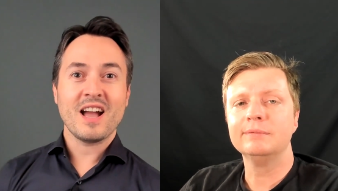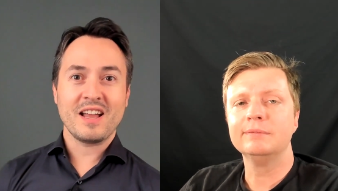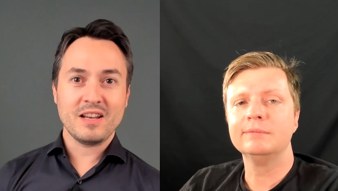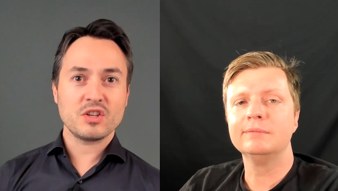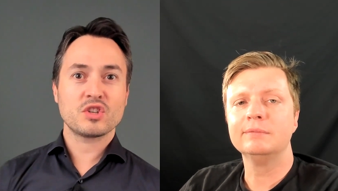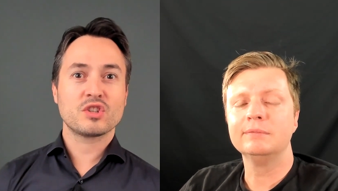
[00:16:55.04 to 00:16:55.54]

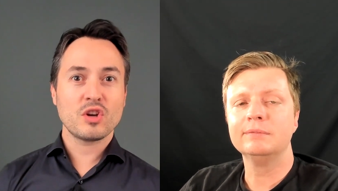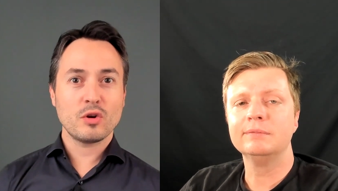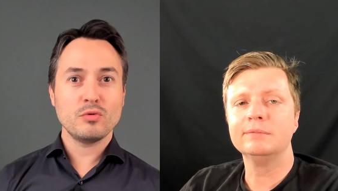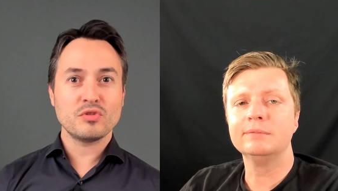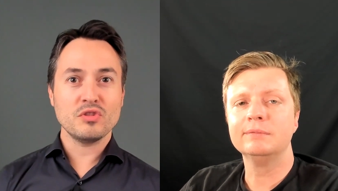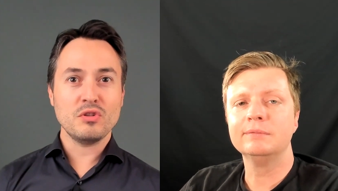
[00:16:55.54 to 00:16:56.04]
Speaker 1: And it
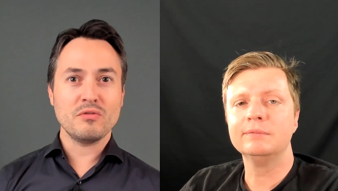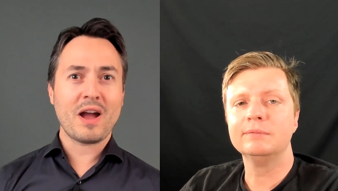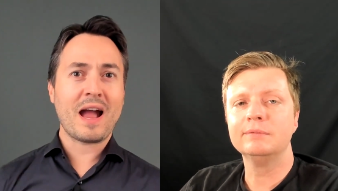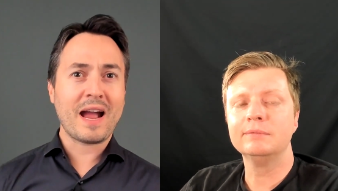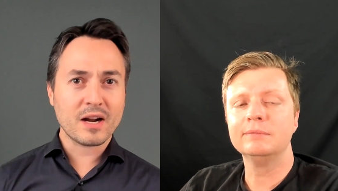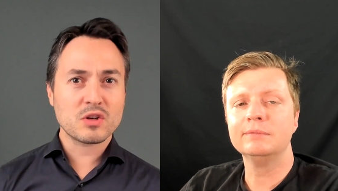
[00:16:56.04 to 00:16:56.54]
shows that you've
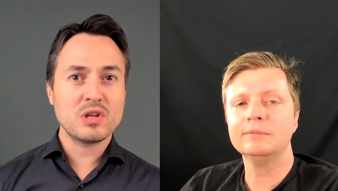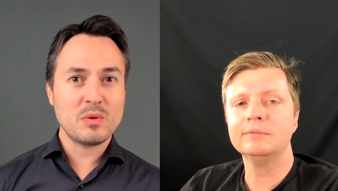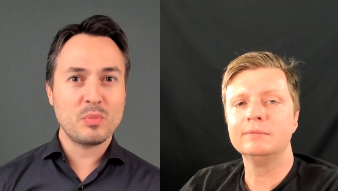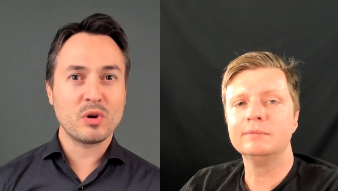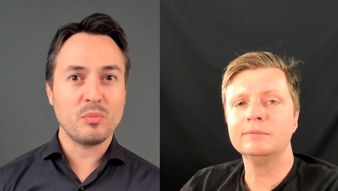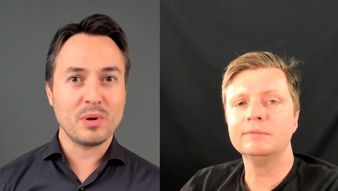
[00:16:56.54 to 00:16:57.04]
actually
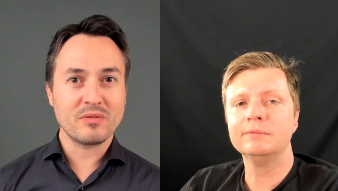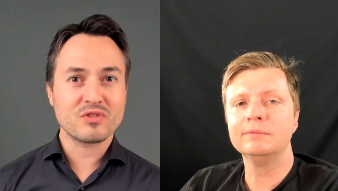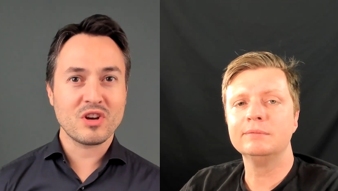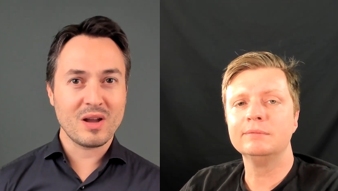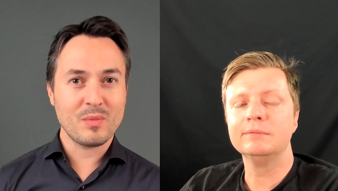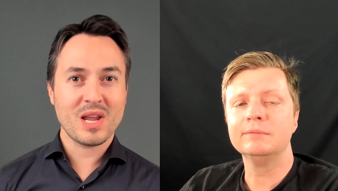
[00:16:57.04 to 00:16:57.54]
put a bit of
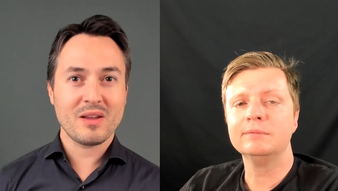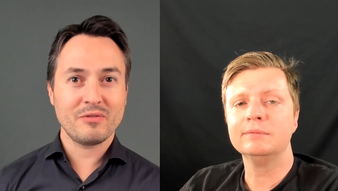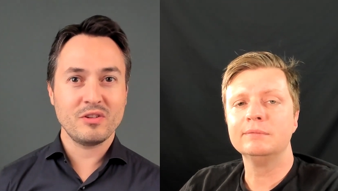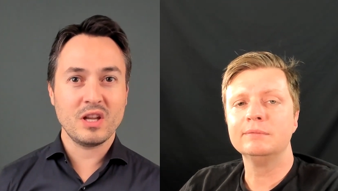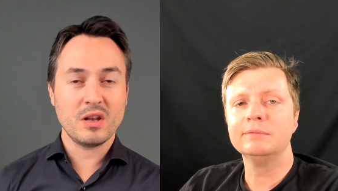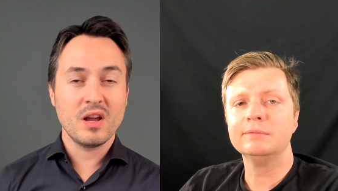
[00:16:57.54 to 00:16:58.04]
time and
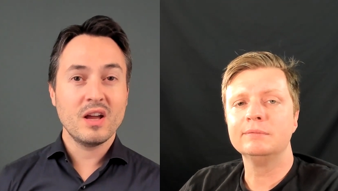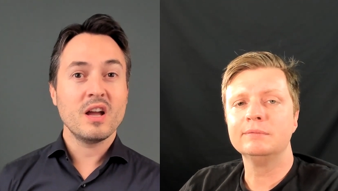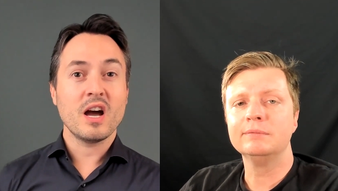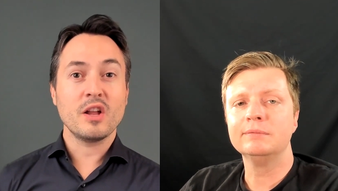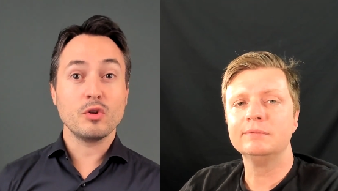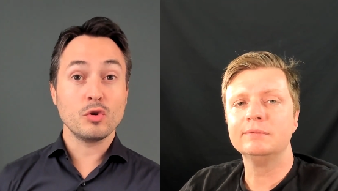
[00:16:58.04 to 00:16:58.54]
effort in
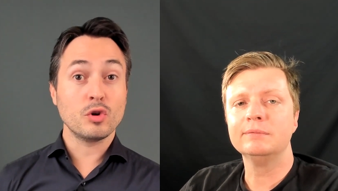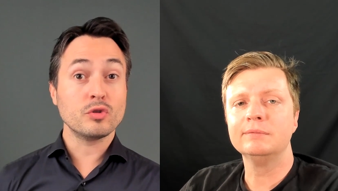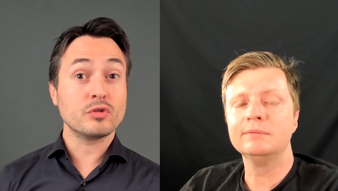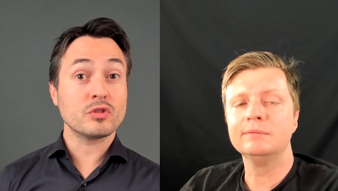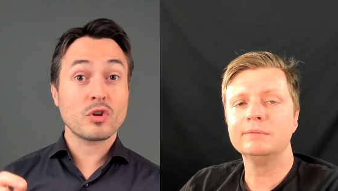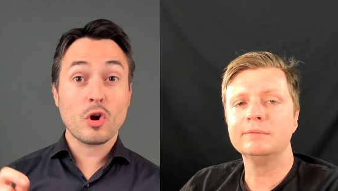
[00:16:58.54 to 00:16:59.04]
and you're not
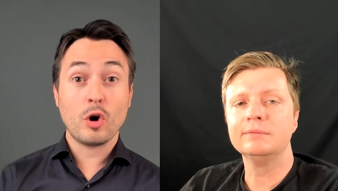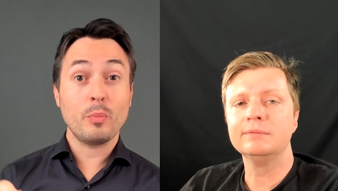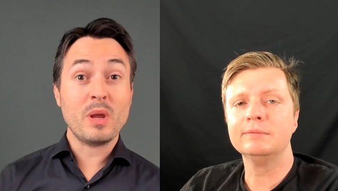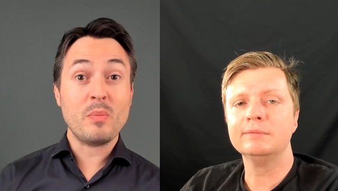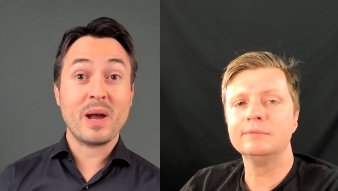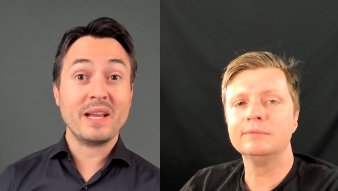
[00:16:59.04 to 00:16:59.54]
just
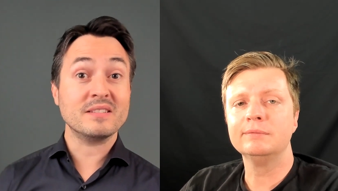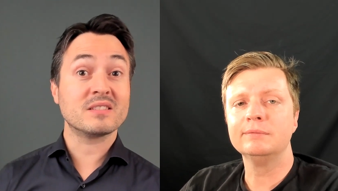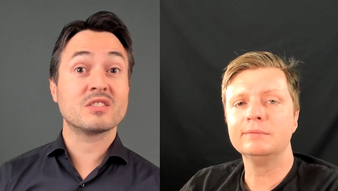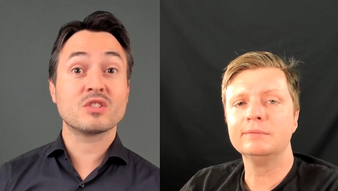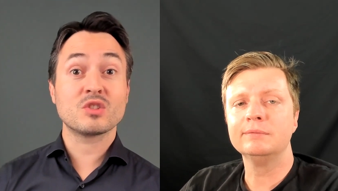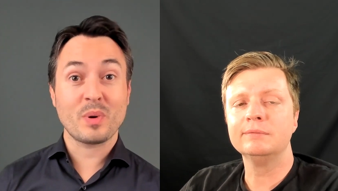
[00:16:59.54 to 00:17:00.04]
copy paste
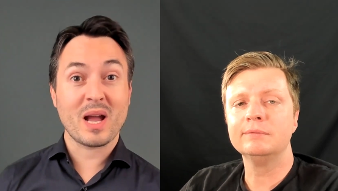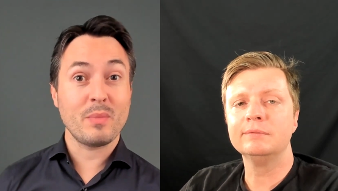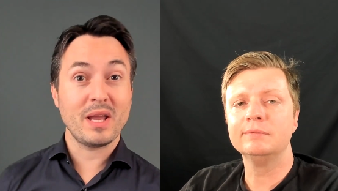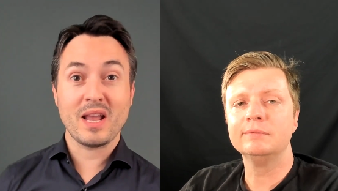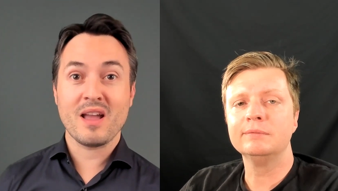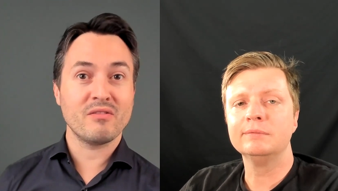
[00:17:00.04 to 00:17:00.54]

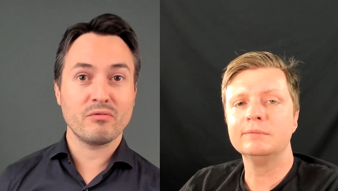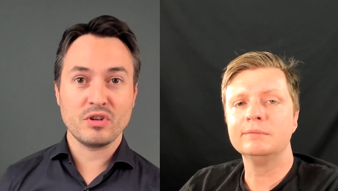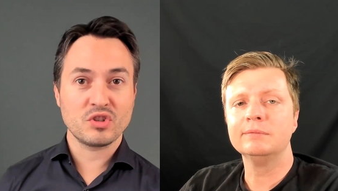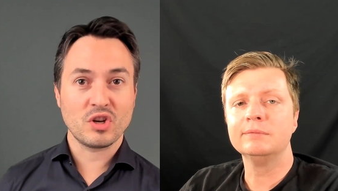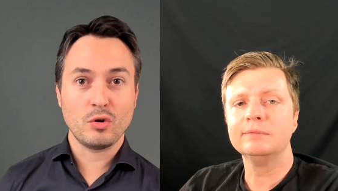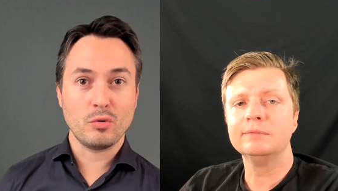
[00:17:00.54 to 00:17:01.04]
spamming every
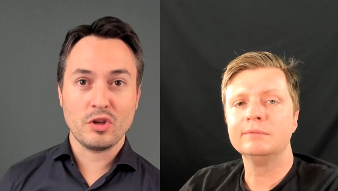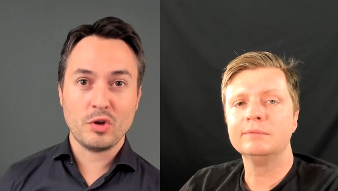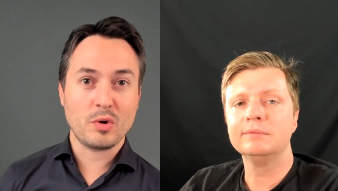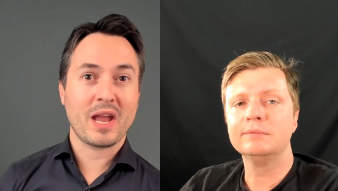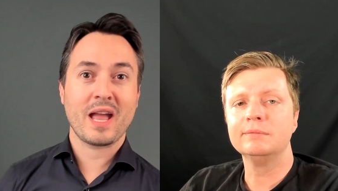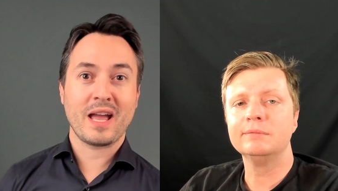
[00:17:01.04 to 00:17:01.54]
show that
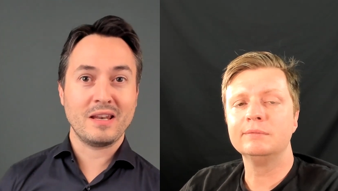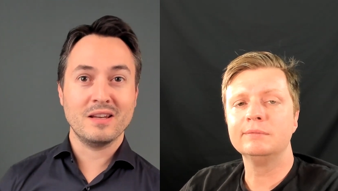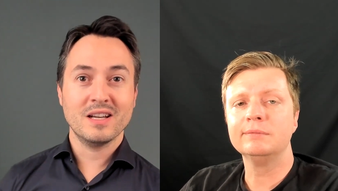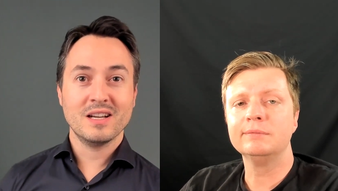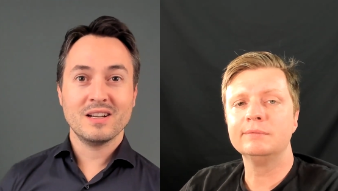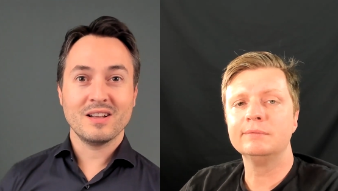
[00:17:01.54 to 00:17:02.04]
you can
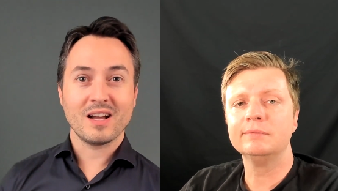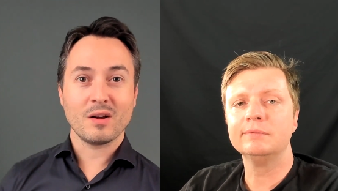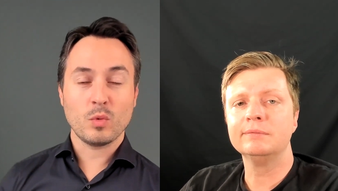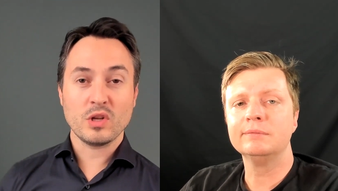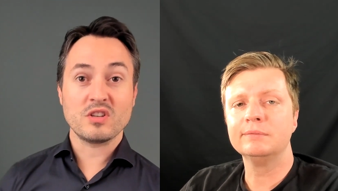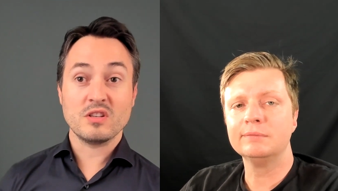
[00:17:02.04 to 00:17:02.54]

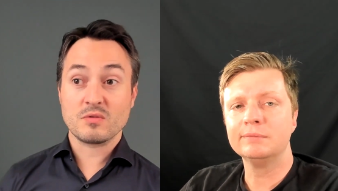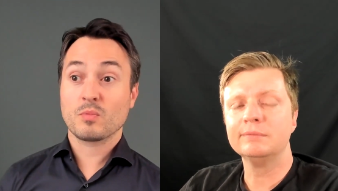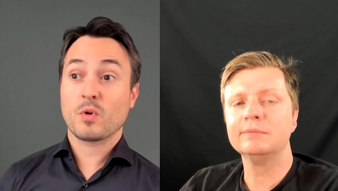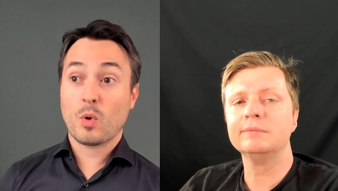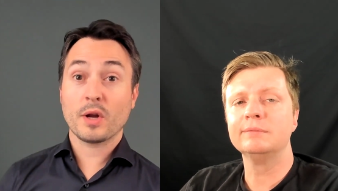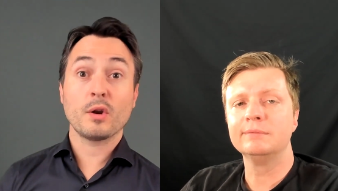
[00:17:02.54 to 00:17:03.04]
which is
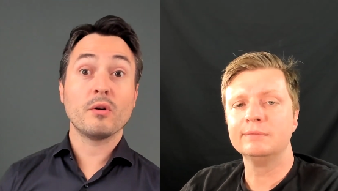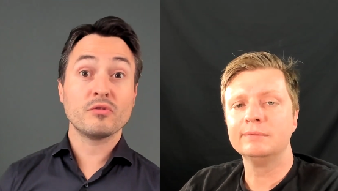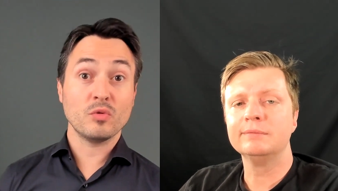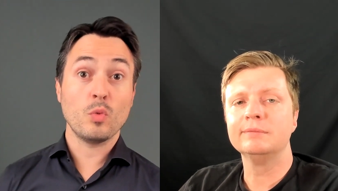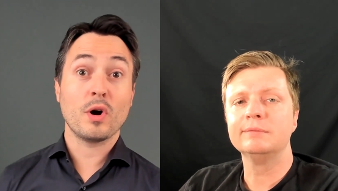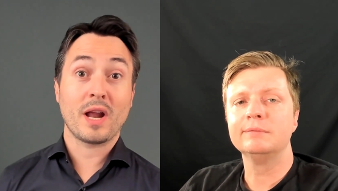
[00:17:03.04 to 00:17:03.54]
quite
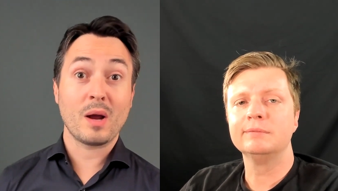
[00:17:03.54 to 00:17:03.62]
often what